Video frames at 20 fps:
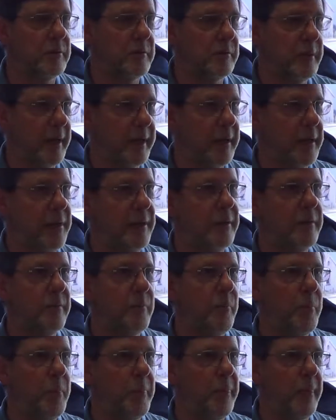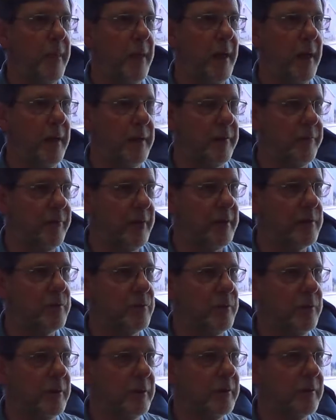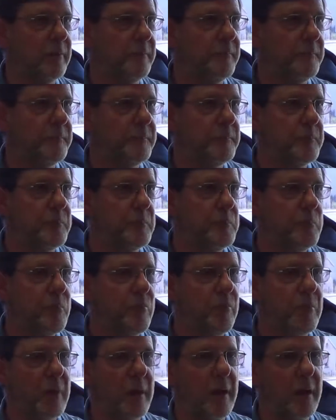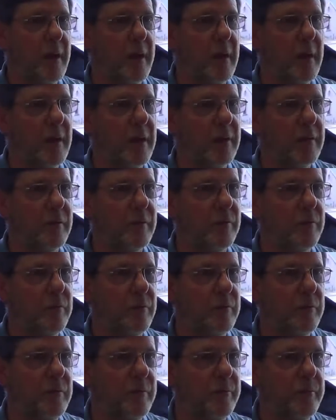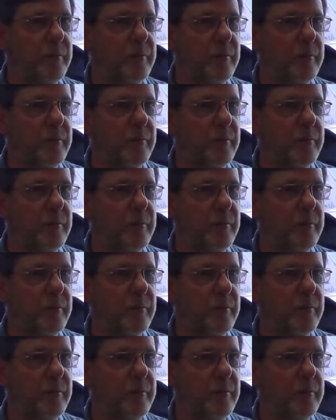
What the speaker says: tracking and defense work. And to